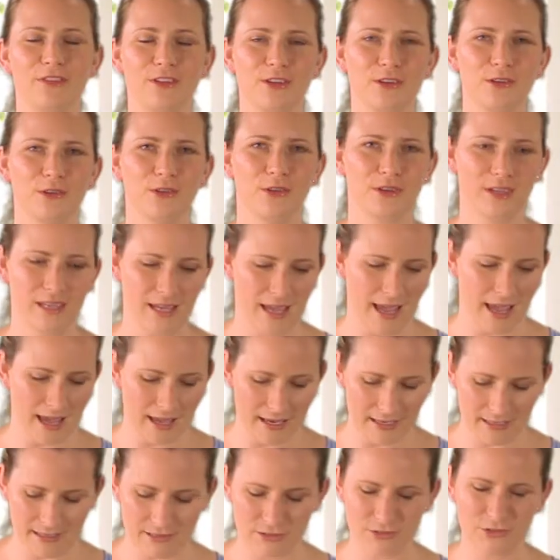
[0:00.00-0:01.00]
you
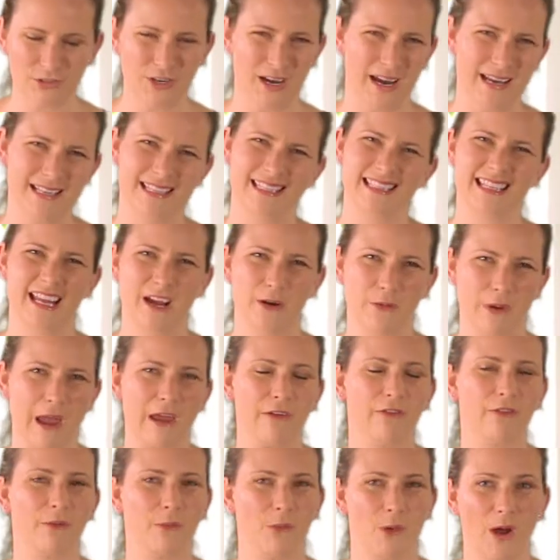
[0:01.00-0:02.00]
can, try and stay away
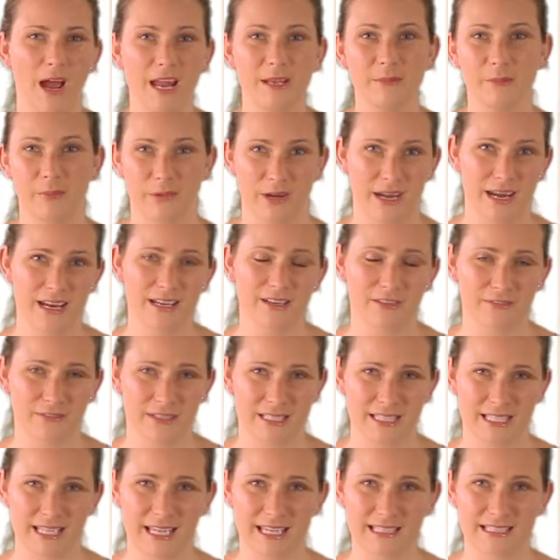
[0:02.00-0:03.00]
from white bread,
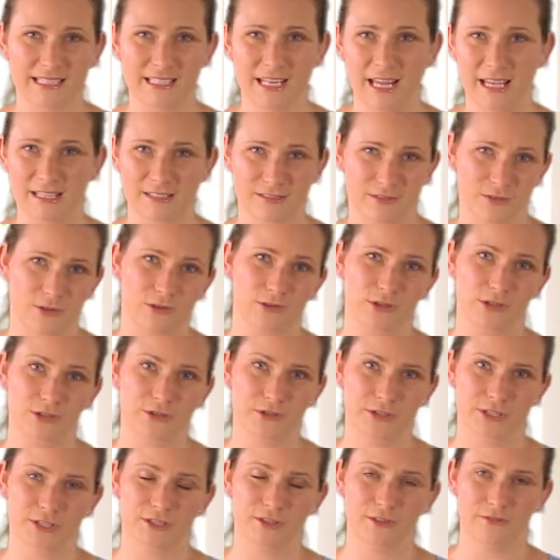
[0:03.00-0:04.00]
obviously, as it has no
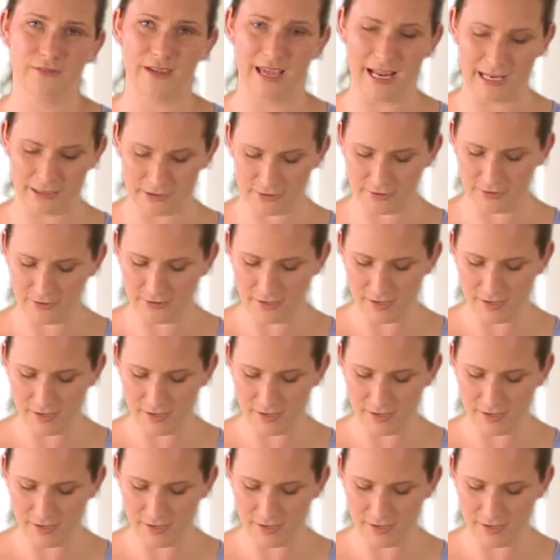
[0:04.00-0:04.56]
nutritional value.